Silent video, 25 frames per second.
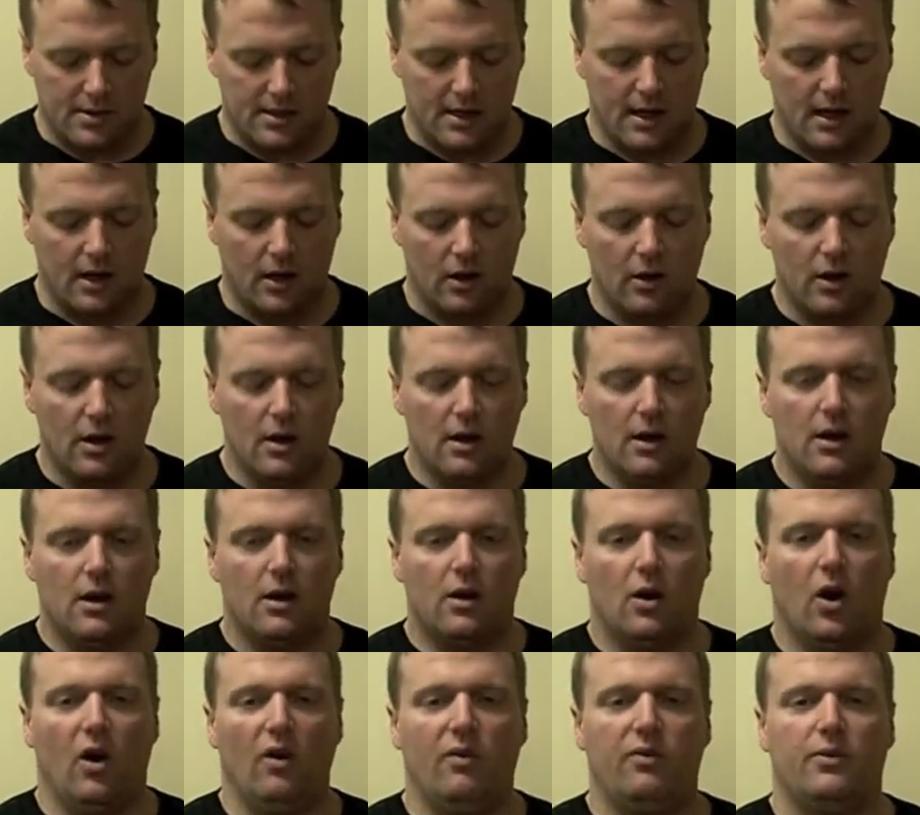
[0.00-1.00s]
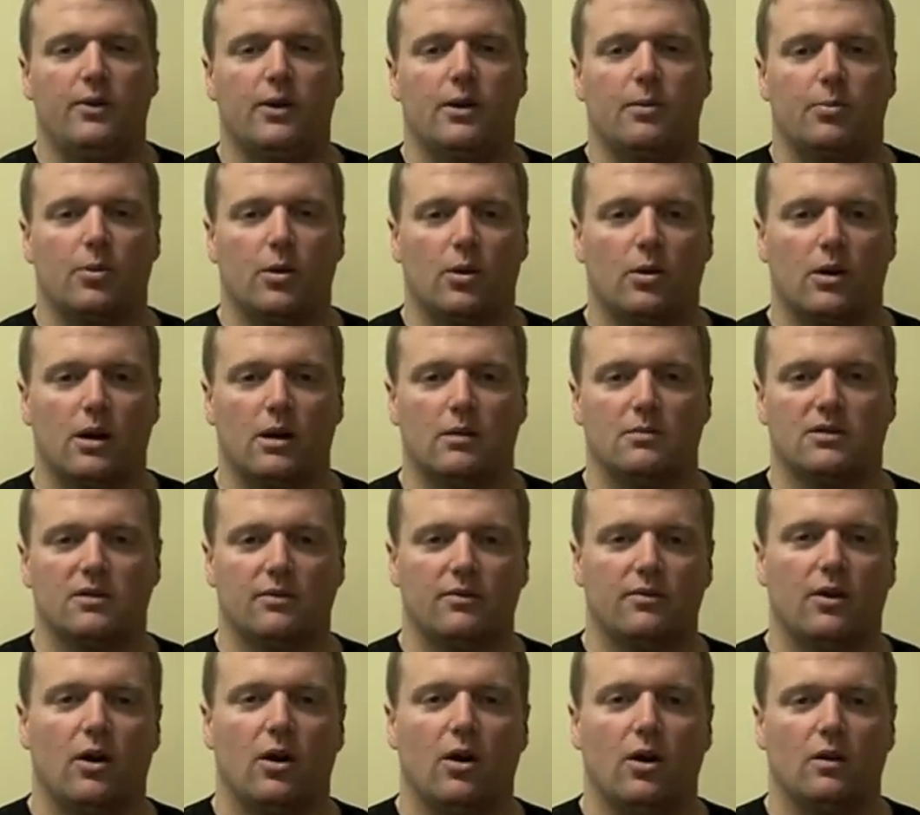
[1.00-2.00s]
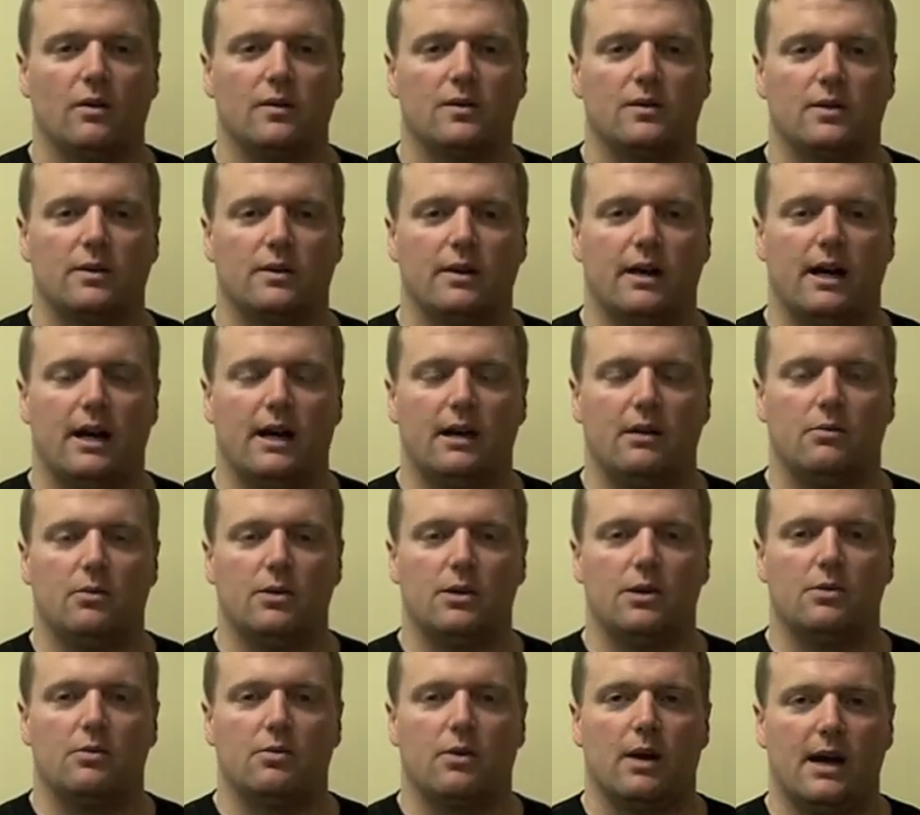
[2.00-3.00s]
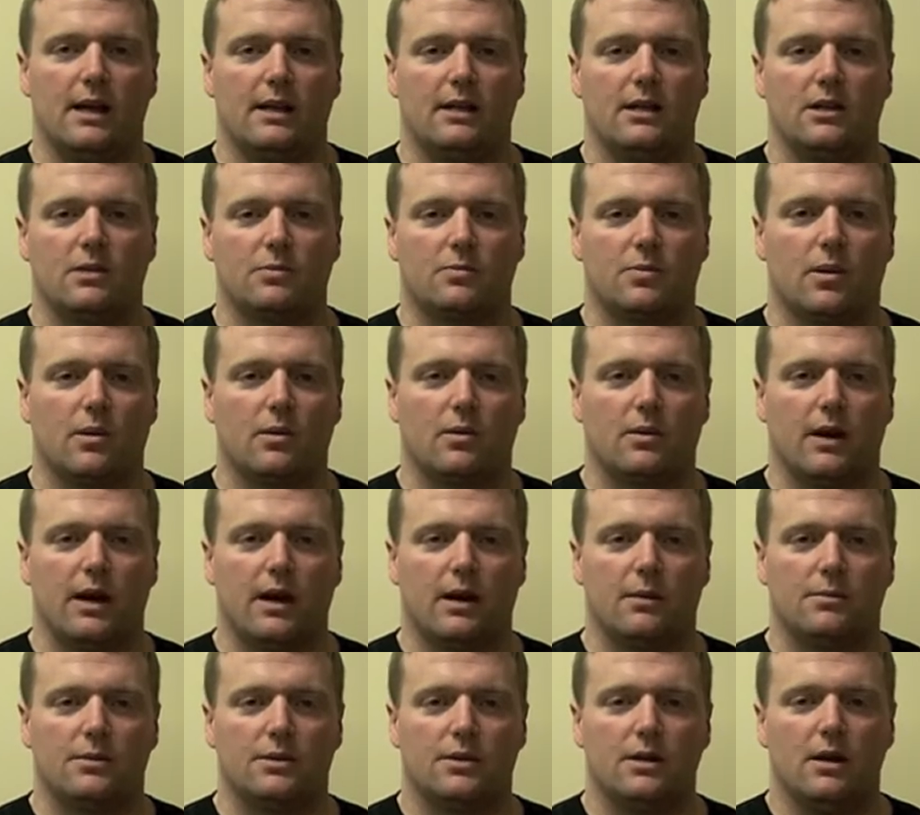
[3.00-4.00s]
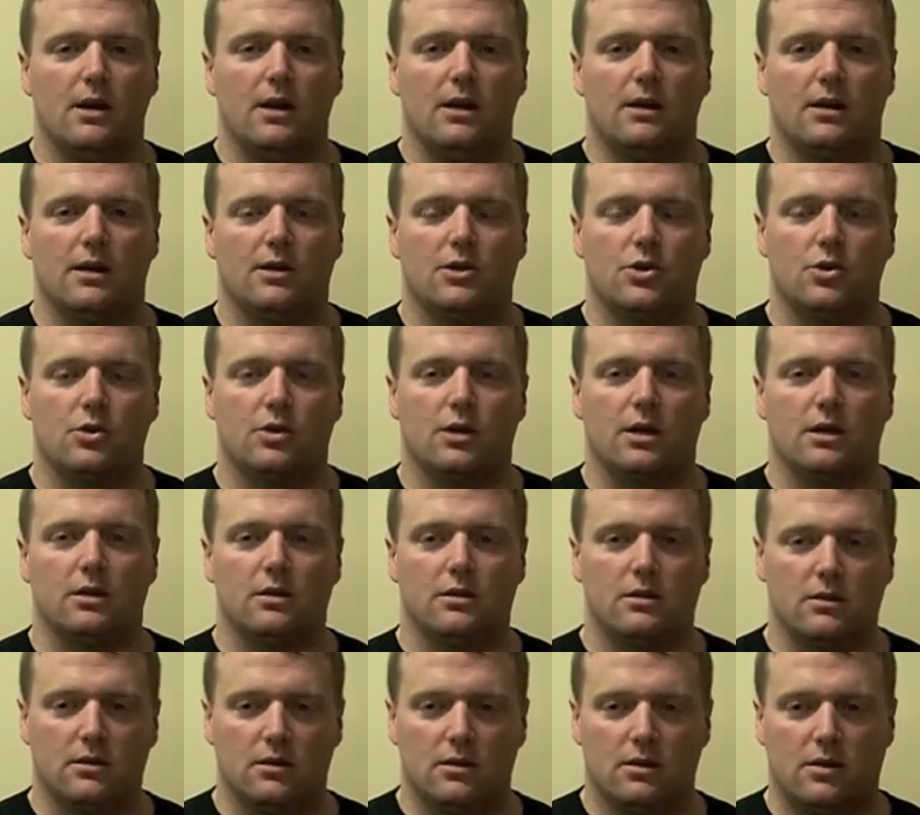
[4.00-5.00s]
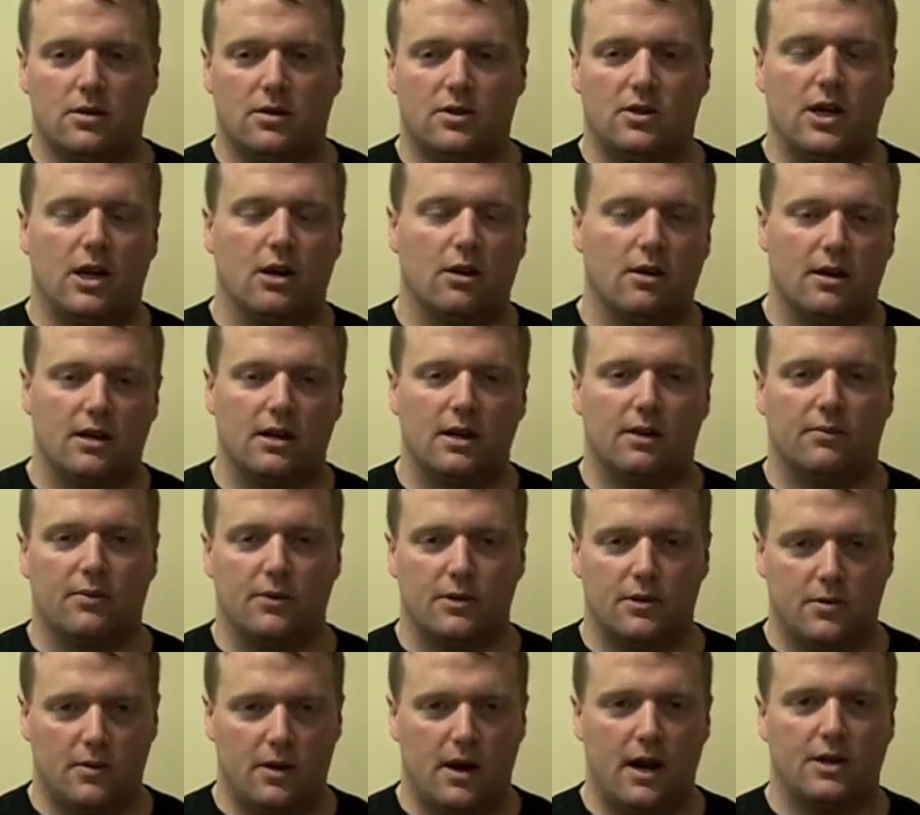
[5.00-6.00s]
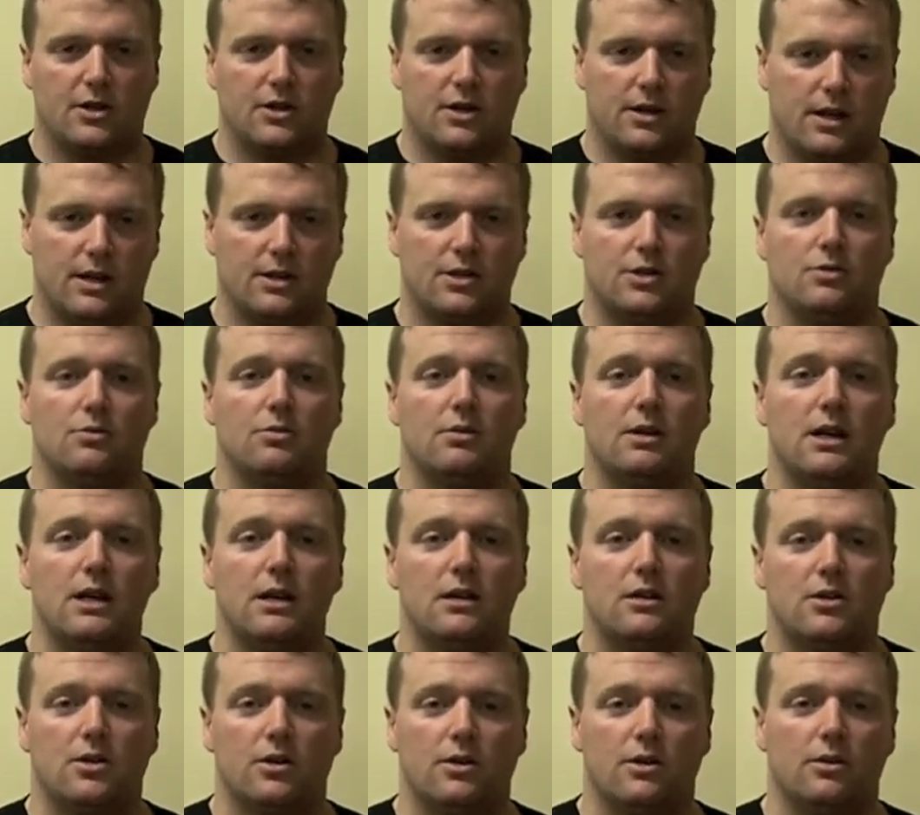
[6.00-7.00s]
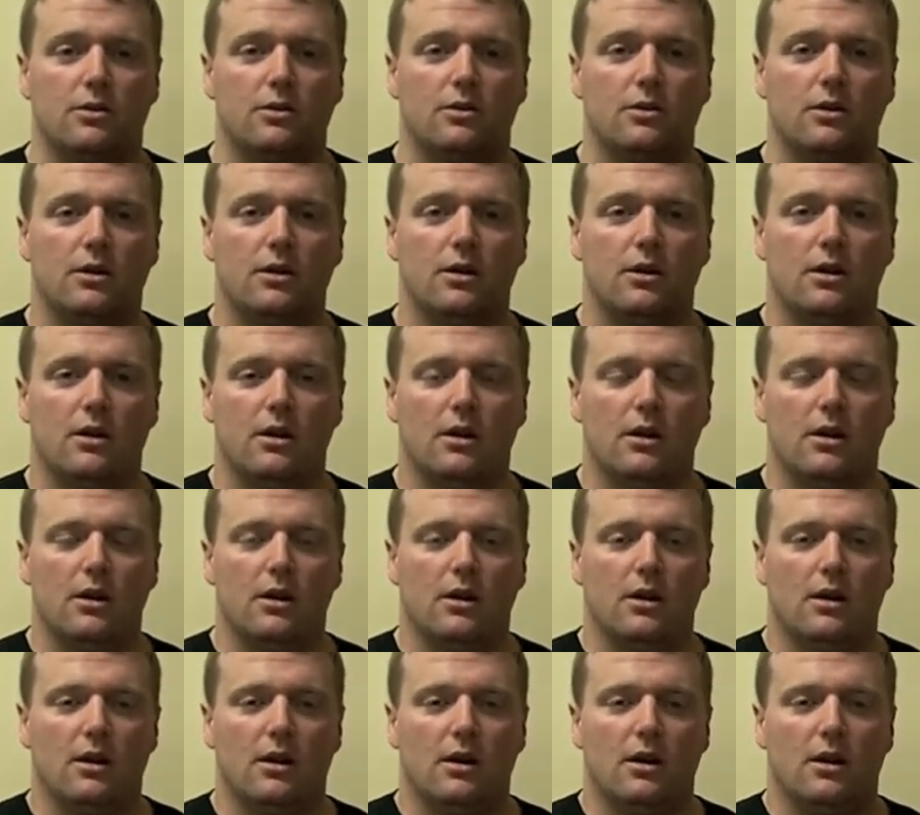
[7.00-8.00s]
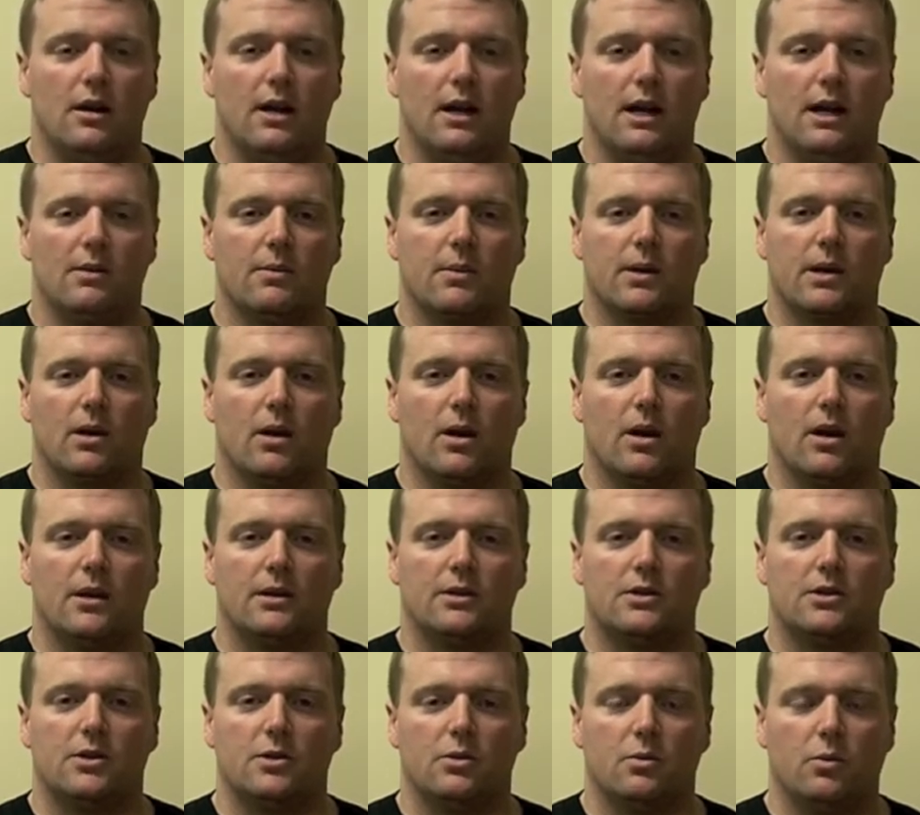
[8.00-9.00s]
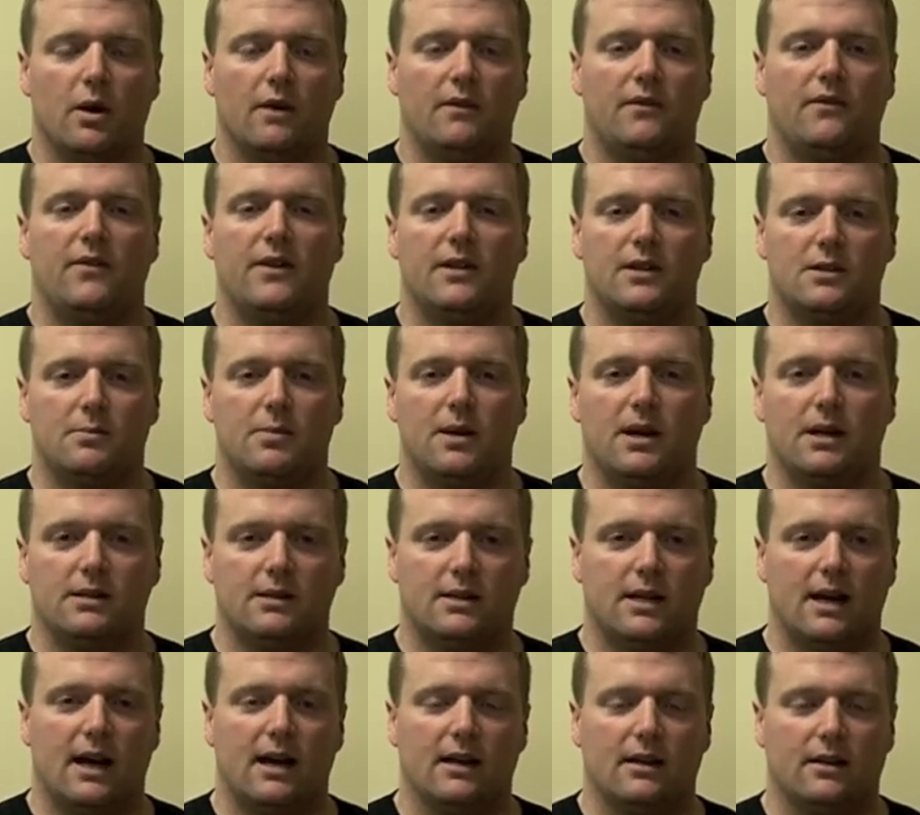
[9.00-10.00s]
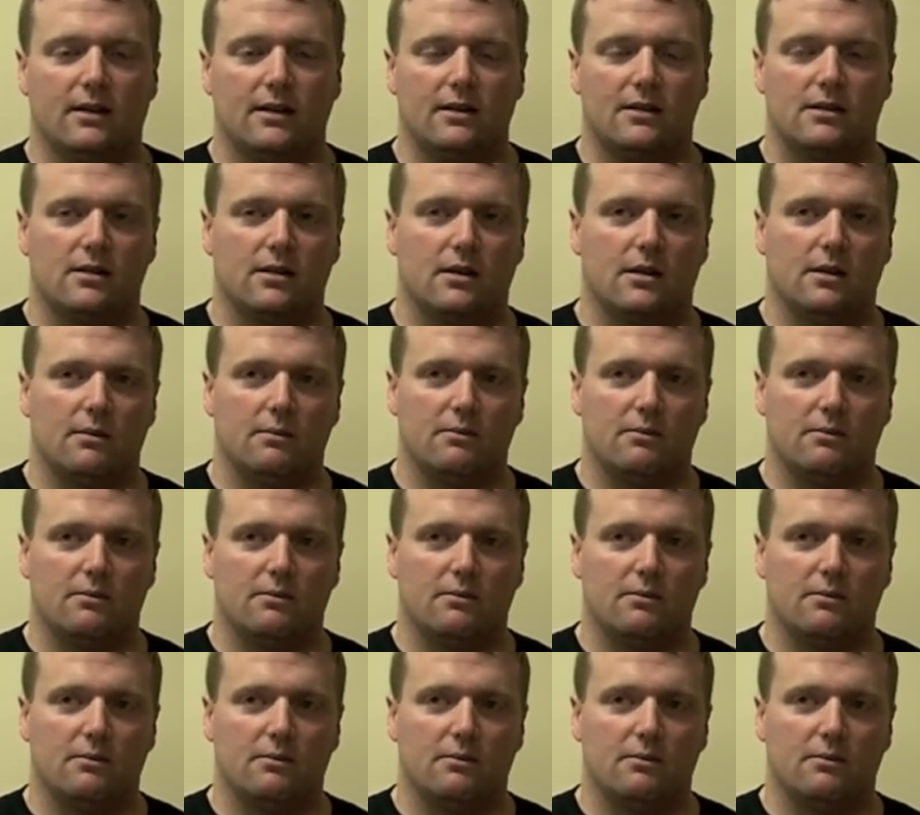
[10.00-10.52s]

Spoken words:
Now, hopefully your programs evolve so that when you write these programs, that you can steer in a different direction as you need to in regards to what fits best athletes.